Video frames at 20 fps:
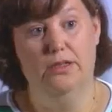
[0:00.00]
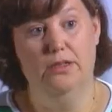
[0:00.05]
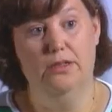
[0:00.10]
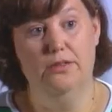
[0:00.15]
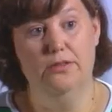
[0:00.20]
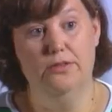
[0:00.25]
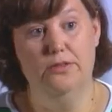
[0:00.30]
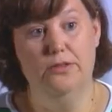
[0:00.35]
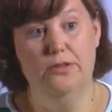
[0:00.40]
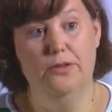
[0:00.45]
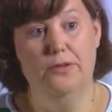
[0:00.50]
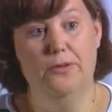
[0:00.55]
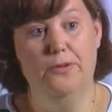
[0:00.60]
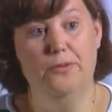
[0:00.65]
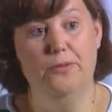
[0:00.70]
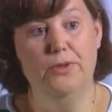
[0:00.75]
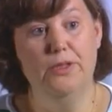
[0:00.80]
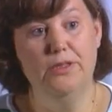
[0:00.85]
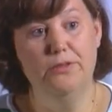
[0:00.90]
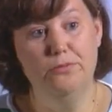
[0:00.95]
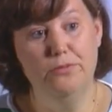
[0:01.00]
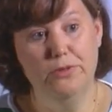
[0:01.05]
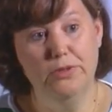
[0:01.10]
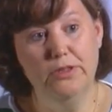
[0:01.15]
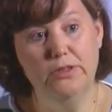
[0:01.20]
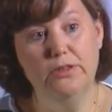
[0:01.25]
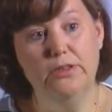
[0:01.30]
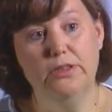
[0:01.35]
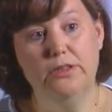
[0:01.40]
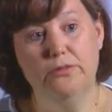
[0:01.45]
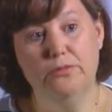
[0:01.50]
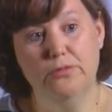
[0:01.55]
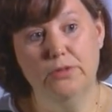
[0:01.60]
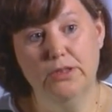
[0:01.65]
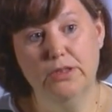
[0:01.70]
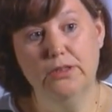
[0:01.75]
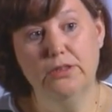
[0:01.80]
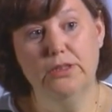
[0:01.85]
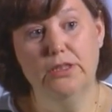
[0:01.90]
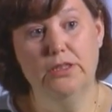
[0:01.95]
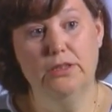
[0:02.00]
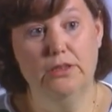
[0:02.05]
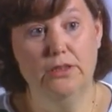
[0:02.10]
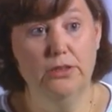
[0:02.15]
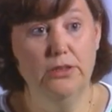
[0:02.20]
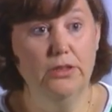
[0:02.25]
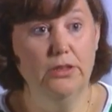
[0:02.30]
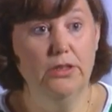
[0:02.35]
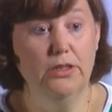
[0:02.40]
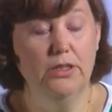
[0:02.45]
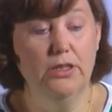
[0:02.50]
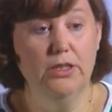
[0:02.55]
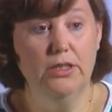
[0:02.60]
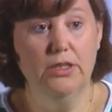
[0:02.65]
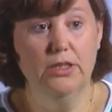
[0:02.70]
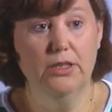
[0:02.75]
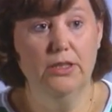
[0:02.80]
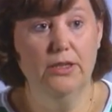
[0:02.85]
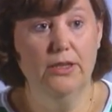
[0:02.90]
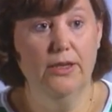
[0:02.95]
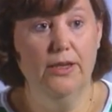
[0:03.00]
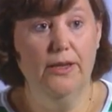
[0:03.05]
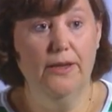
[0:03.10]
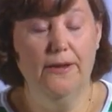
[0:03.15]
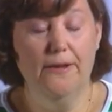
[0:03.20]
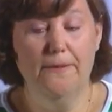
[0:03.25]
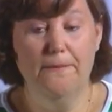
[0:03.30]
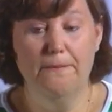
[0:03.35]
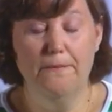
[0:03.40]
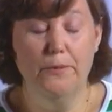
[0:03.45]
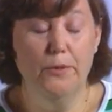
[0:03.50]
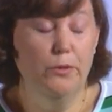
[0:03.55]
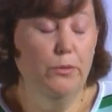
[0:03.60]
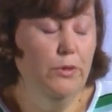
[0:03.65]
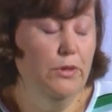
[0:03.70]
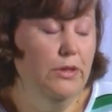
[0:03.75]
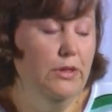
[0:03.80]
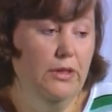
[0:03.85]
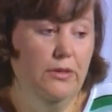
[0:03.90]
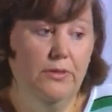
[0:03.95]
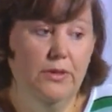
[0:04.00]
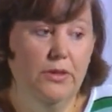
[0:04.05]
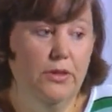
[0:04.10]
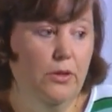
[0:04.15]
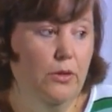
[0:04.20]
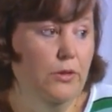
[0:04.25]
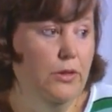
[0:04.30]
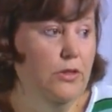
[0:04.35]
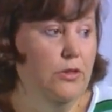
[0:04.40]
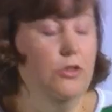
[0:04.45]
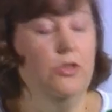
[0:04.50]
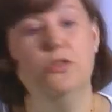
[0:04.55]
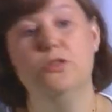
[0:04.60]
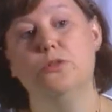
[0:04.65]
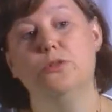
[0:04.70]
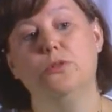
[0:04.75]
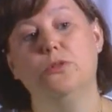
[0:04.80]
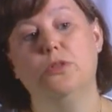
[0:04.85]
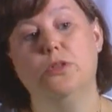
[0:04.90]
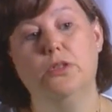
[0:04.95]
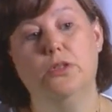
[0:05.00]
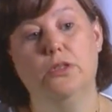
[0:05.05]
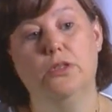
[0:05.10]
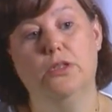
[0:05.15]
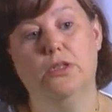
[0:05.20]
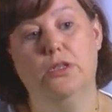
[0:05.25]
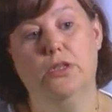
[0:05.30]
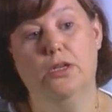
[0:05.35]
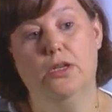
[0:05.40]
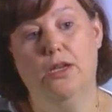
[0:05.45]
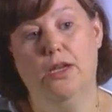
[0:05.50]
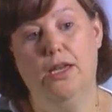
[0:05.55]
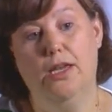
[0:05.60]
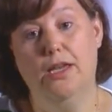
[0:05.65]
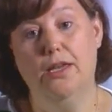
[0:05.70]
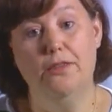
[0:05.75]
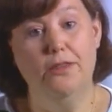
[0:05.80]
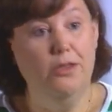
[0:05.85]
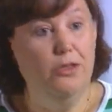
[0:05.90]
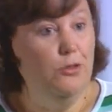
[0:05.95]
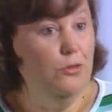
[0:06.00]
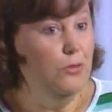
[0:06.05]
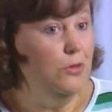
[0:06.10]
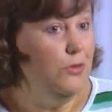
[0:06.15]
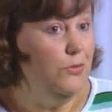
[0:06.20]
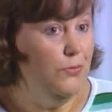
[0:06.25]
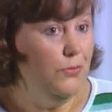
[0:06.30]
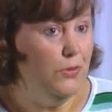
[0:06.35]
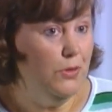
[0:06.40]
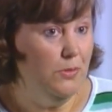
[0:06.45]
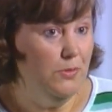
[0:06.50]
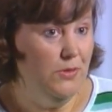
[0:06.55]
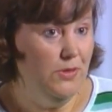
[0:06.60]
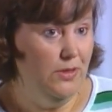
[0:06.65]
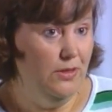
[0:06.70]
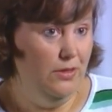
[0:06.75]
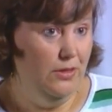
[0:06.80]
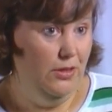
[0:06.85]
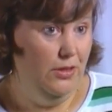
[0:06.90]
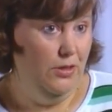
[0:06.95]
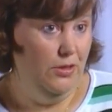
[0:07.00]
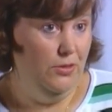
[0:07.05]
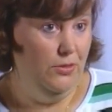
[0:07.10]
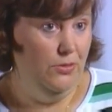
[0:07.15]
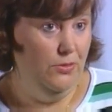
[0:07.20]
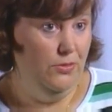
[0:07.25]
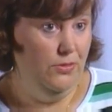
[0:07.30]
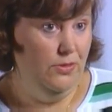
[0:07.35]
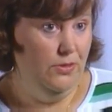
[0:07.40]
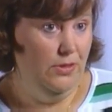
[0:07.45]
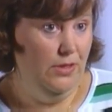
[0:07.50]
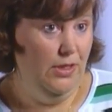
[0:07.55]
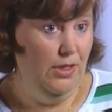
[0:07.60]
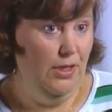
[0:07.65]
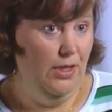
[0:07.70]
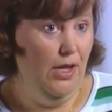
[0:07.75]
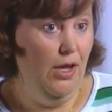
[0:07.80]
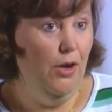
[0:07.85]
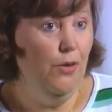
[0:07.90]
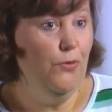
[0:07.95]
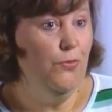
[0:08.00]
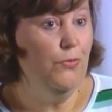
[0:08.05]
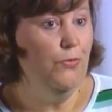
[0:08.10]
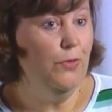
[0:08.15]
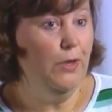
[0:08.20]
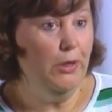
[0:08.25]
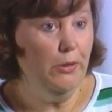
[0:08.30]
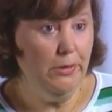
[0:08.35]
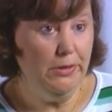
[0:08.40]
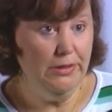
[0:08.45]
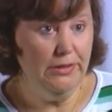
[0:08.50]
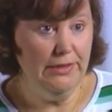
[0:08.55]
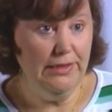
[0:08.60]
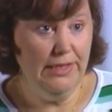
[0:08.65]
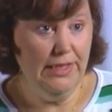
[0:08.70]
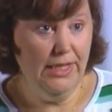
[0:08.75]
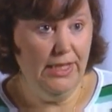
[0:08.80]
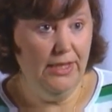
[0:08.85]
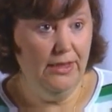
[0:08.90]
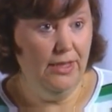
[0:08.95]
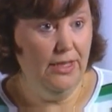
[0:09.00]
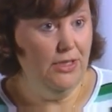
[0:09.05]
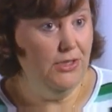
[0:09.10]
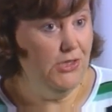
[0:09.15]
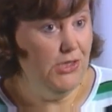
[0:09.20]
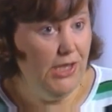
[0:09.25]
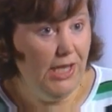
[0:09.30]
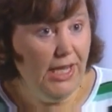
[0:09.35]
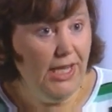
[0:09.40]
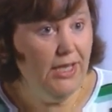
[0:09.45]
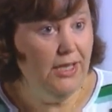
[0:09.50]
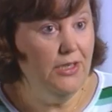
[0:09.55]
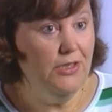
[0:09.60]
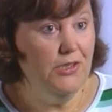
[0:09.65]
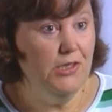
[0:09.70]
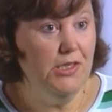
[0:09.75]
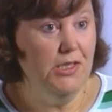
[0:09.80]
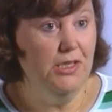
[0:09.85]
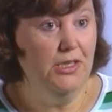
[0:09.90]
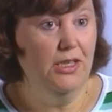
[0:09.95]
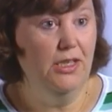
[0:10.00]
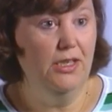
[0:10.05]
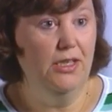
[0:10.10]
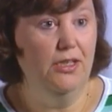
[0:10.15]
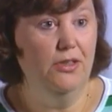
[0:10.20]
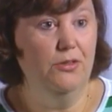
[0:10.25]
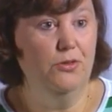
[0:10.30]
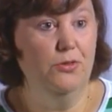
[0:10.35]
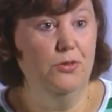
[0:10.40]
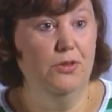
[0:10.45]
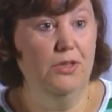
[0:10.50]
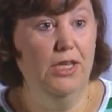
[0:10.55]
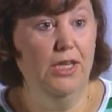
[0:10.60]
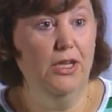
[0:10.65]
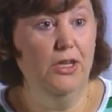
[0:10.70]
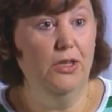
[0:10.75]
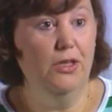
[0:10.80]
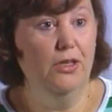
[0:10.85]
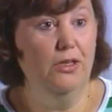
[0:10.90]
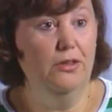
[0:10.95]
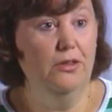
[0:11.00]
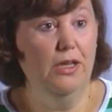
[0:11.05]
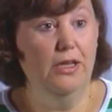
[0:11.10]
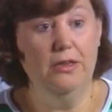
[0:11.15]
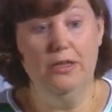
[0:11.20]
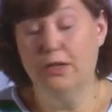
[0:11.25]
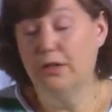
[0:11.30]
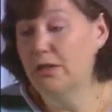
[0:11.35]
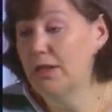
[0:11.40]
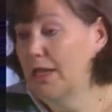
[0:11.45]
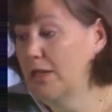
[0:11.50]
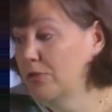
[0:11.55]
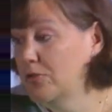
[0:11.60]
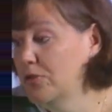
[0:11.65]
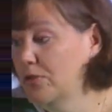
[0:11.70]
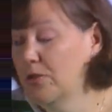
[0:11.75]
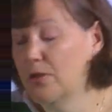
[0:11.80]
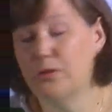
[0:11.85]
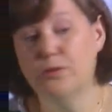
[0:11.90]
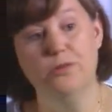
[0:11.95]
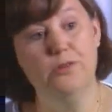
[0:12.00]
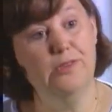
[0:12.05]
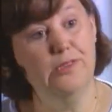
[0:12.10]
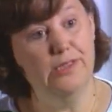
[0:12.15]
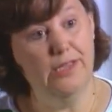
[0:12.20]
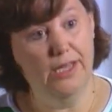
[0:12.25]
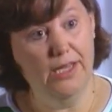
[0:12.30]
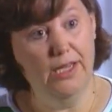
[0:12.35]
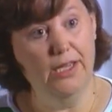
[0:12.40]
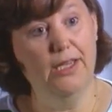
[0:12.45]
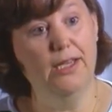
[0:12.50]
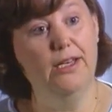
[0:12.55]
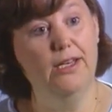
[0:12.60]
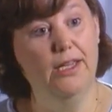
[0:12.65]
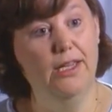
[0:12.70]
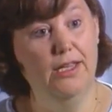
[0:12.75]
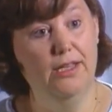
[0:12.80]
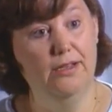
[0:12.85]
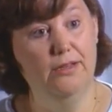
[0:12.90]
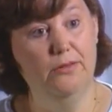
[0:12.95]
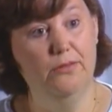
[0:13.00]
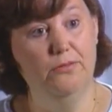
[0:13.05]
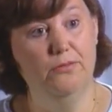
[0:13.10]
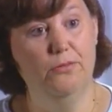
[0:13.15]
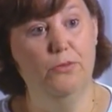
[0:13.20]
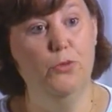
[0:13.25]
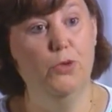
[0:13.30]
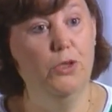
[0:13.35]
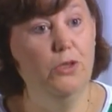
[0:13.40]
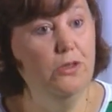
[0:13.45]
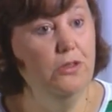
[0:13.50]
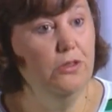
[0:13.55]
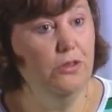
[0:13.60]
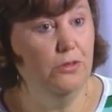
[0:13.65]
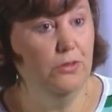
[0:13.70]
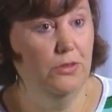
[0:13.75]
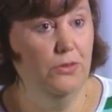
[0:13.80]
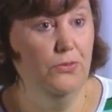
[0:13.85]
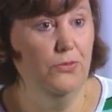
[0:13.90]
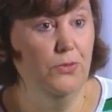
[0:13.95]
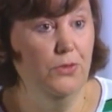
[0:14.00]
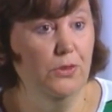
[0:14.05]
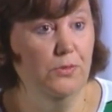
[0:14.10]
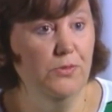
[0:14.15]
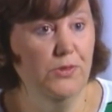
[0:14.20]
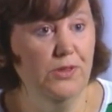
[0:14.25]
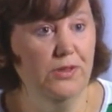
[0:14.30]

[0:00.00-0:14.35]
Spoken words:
And so we really, really look, we really even go into the uniforms that they use, how frequently they change. Are they allowed to go outside and wear the uniforms